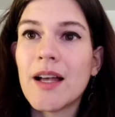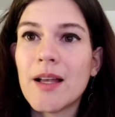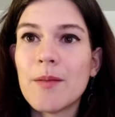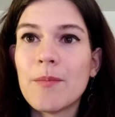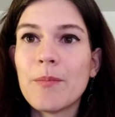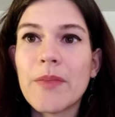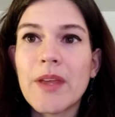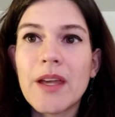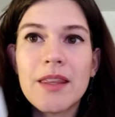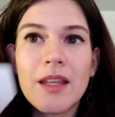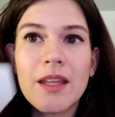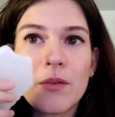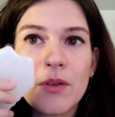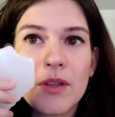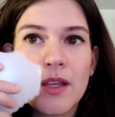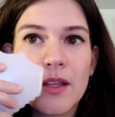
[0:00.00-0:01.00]
And
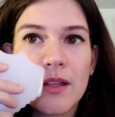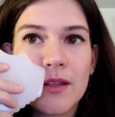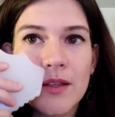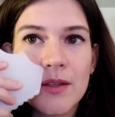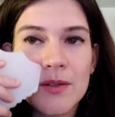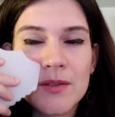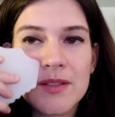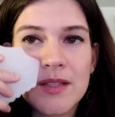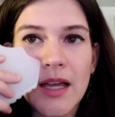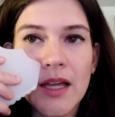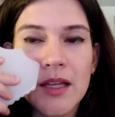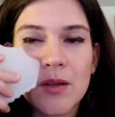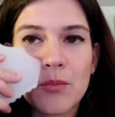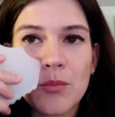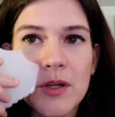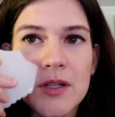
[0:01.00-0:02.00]
then we can use the
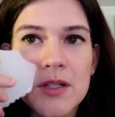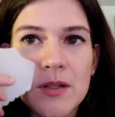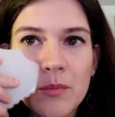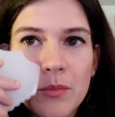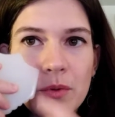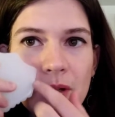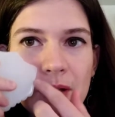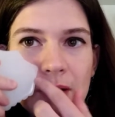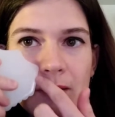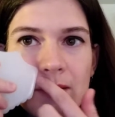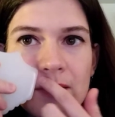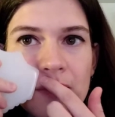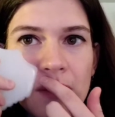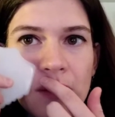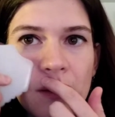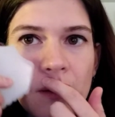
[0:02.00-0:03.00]
acupressure
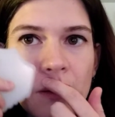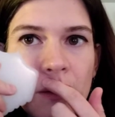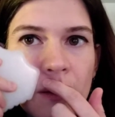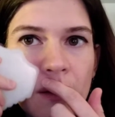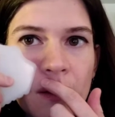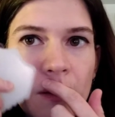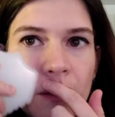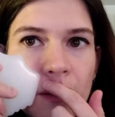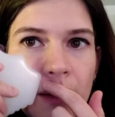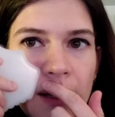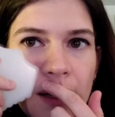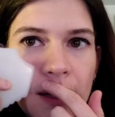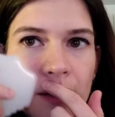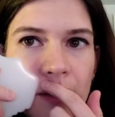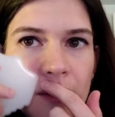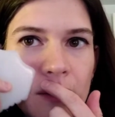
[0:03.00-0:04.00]
points
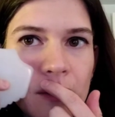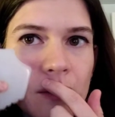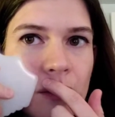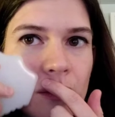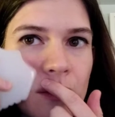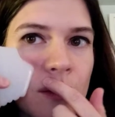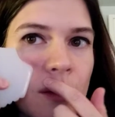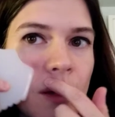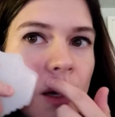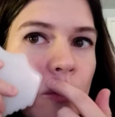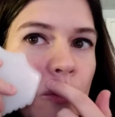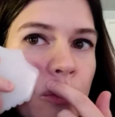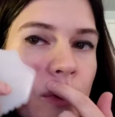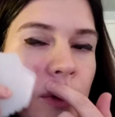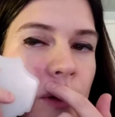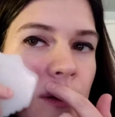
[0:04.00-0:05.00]
to
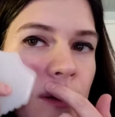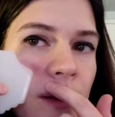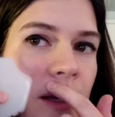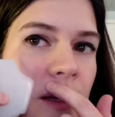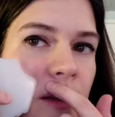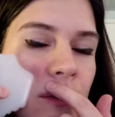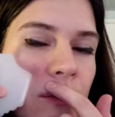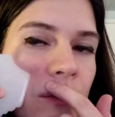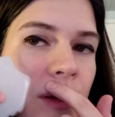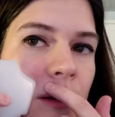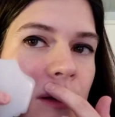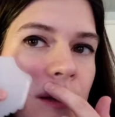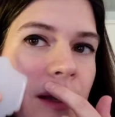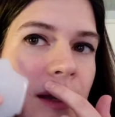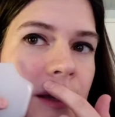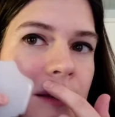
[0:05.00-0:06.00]
help work along the
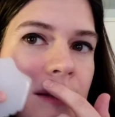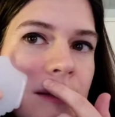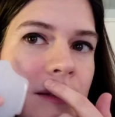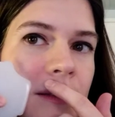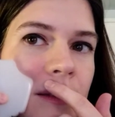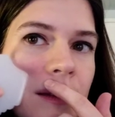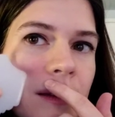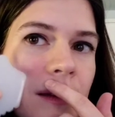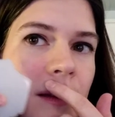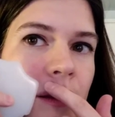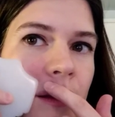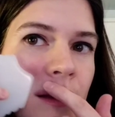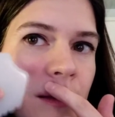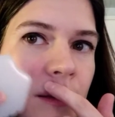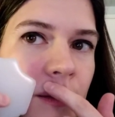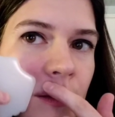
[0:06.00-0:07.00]
wrinkle lines.
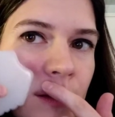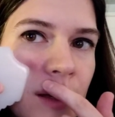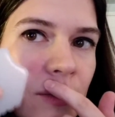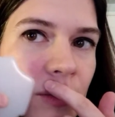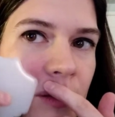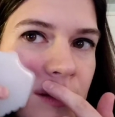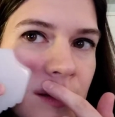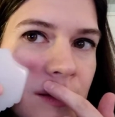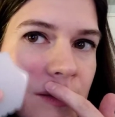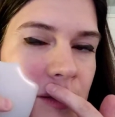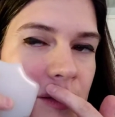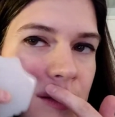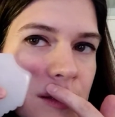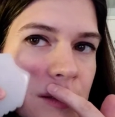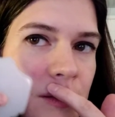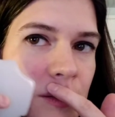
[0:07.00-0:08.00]
So even just
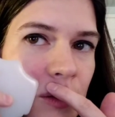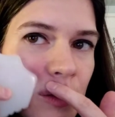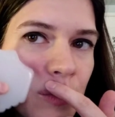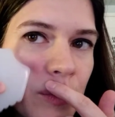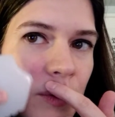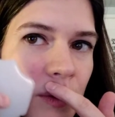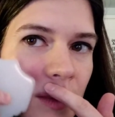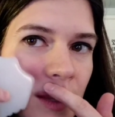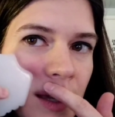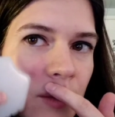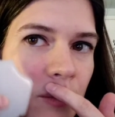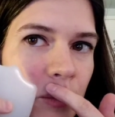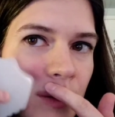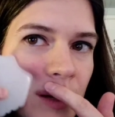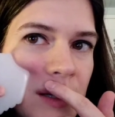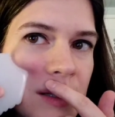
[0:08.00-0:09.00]
this super
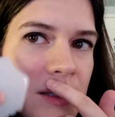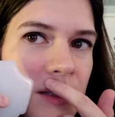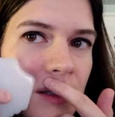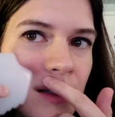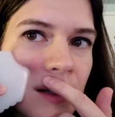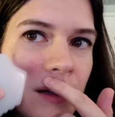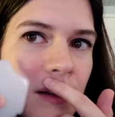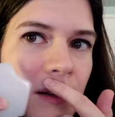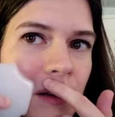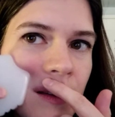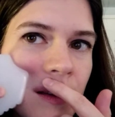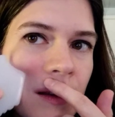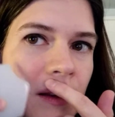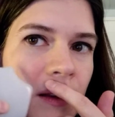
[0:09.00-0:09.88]
light pressure